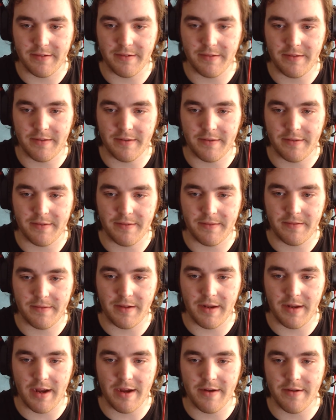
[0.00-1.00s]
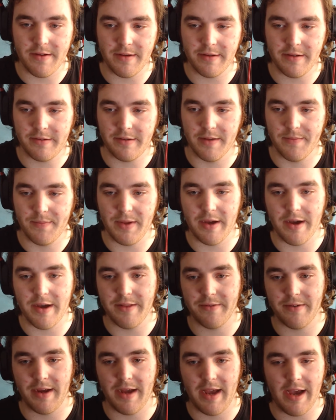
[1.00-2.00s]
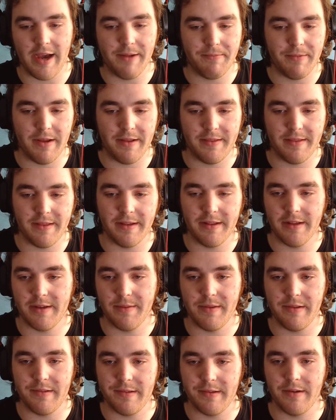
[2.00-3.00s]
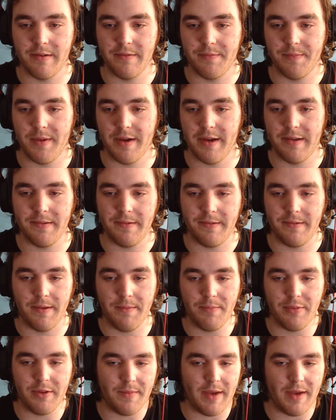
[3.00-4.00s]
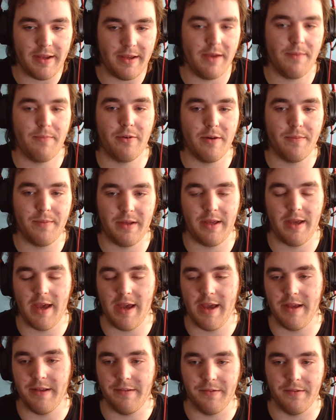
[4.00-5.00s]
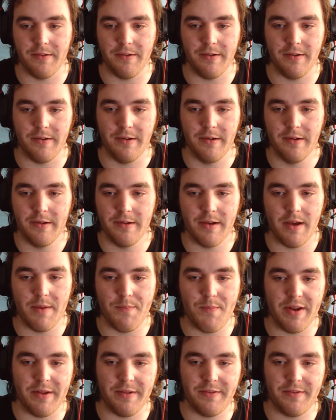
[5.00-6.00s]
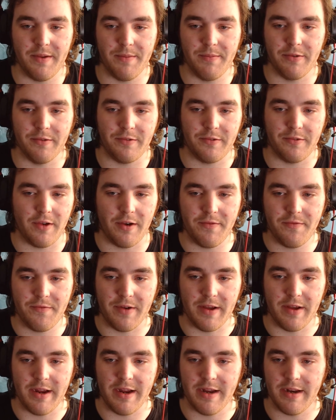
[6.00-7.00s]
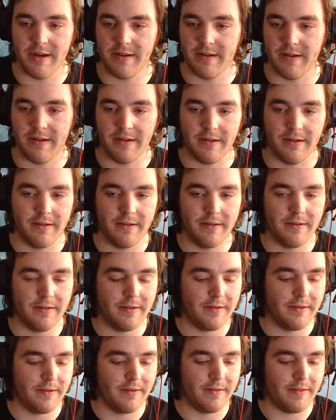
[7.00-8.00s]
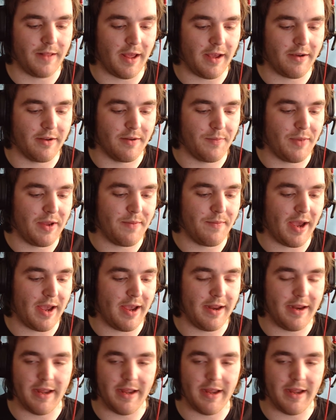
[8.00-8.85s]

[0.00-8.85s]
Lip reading: It's just, it could be either a hardware thing that could be solved by simply making a proper case, or a bit of simple software editing that could be made